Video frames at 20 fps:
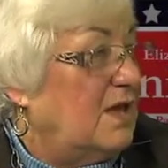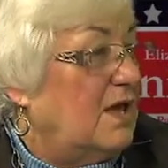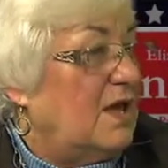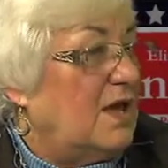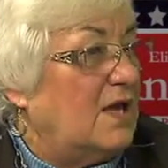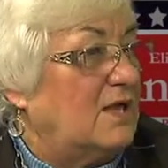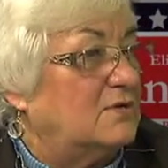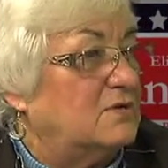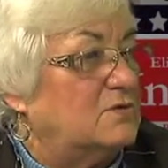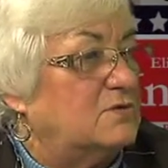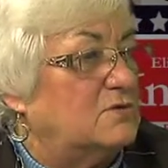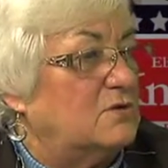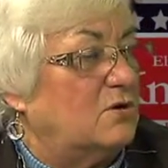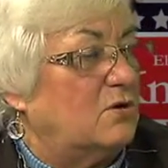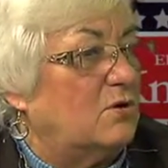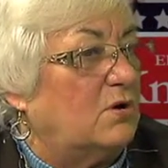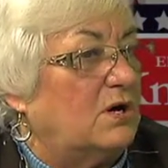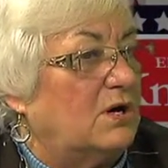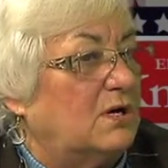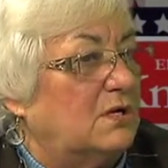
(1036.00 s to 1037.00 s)
And
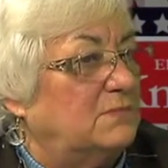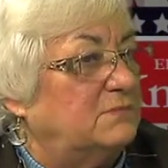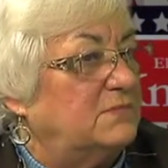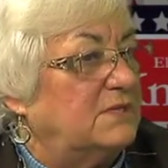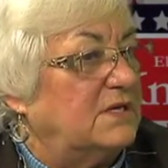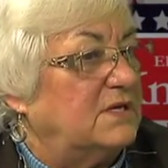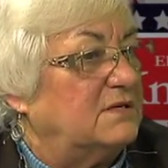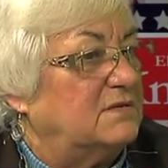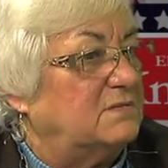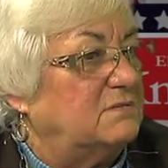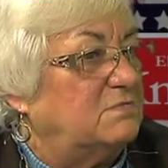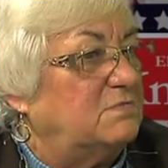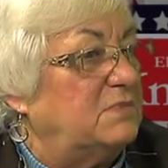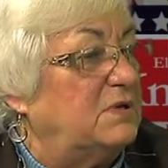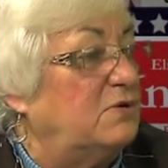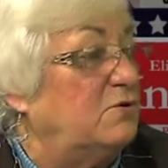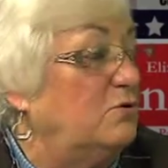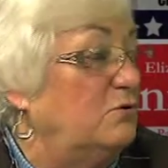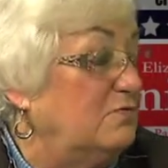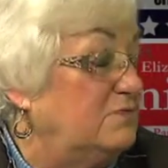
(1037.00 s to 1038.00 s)
so it
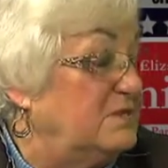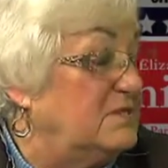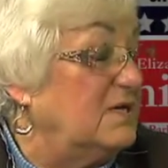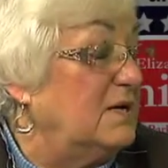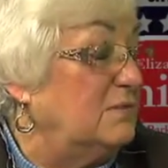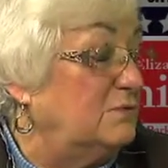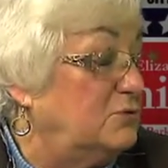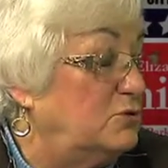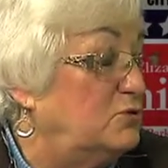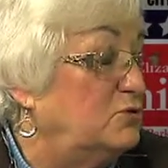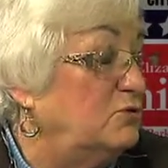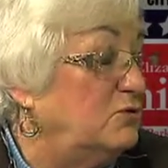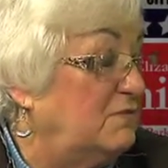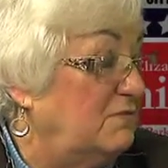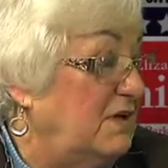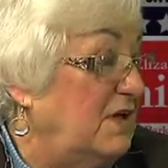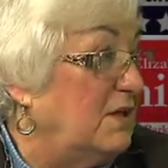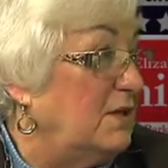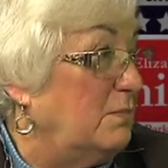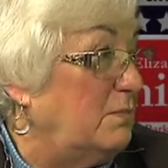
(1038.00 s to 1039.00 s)
behooves them to
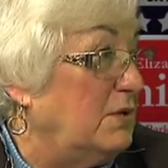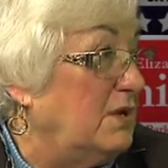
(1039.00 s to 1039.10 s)
develop it.